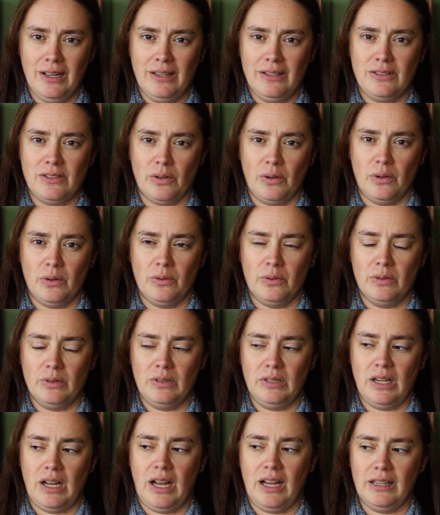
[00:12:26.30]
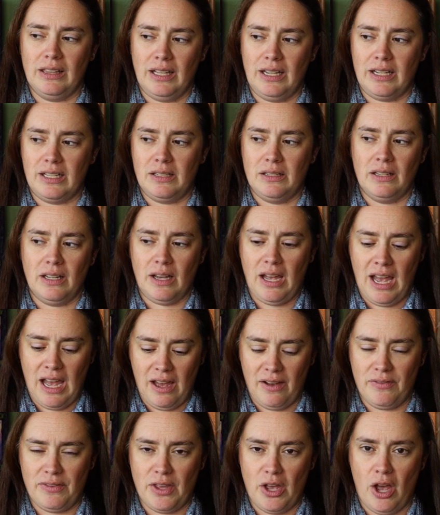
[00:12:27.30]
So I like to
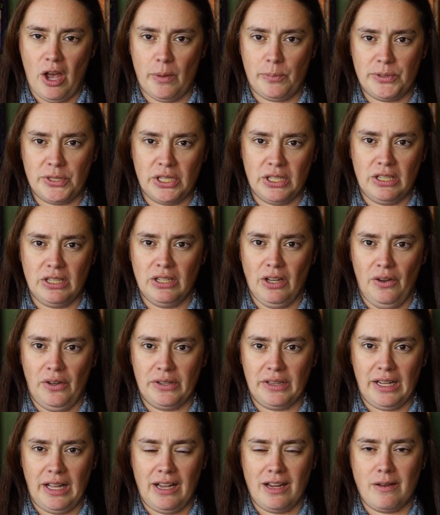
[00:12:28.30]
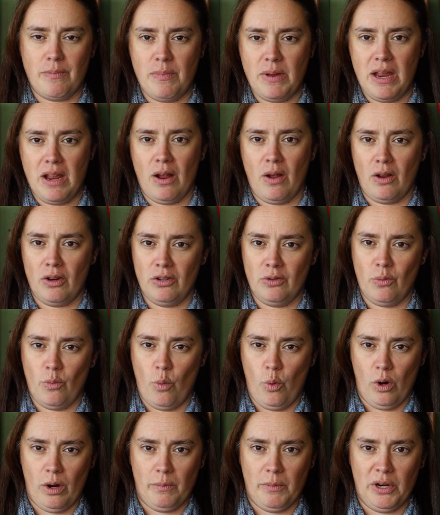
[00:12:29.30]
have the option on like being
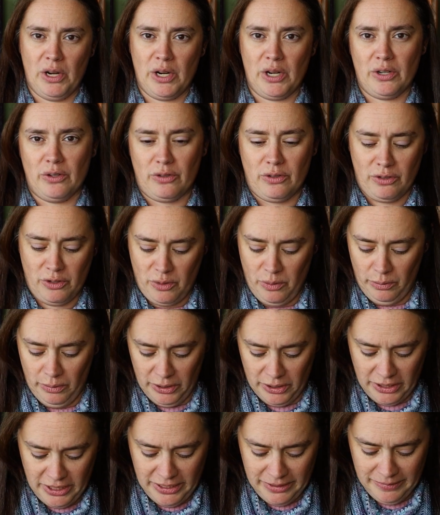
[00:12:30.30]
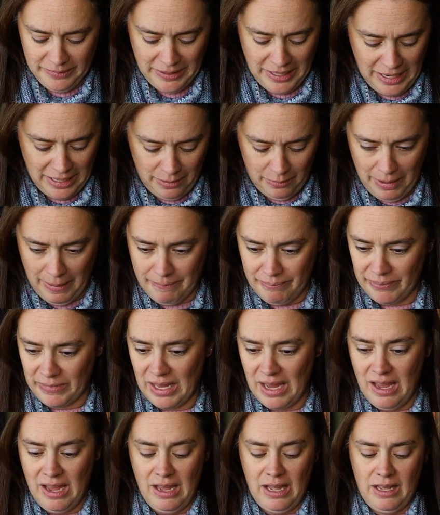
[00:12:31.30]
warmer or cooler. Anyway,
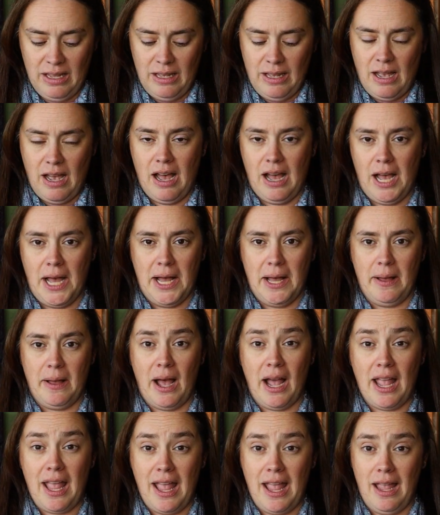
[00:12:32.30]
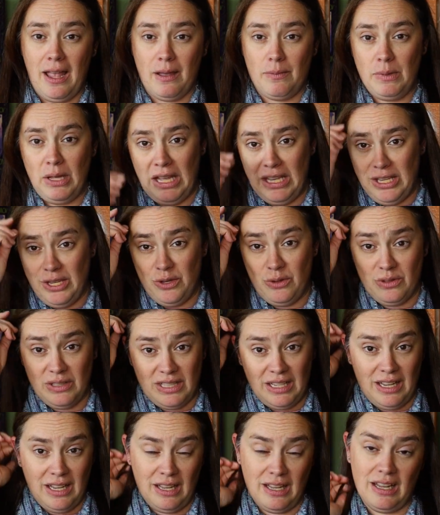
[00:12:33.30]
I am
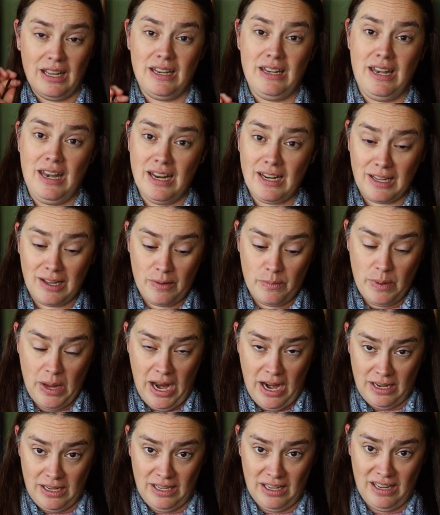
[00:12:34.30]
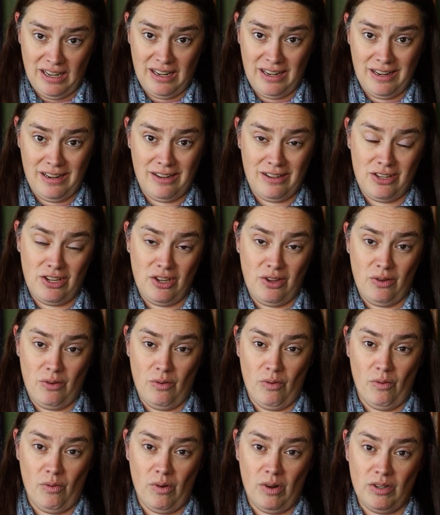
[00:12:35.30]
using Knit Companion
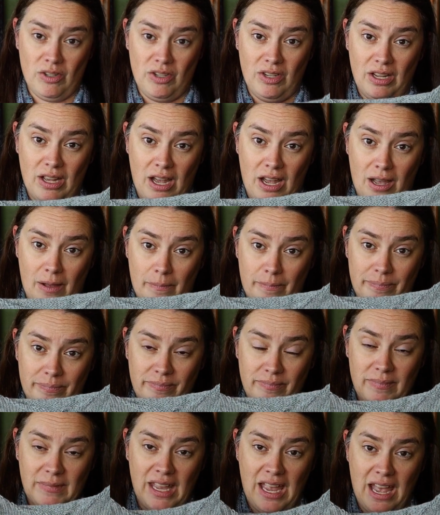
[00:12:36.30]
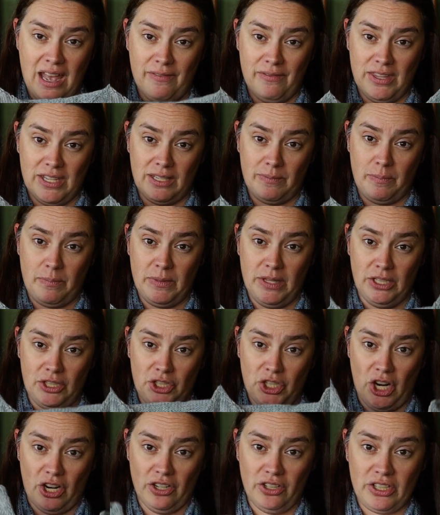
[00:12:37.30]
to have the
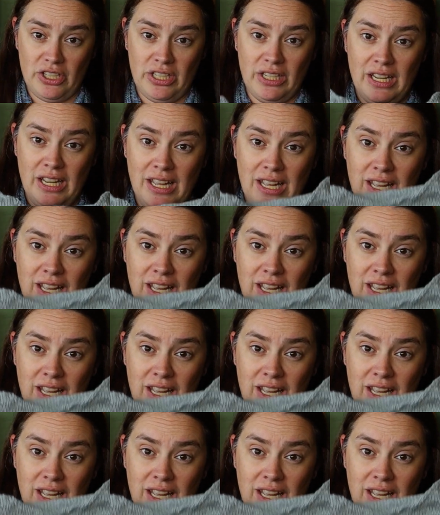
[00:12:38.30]
chart.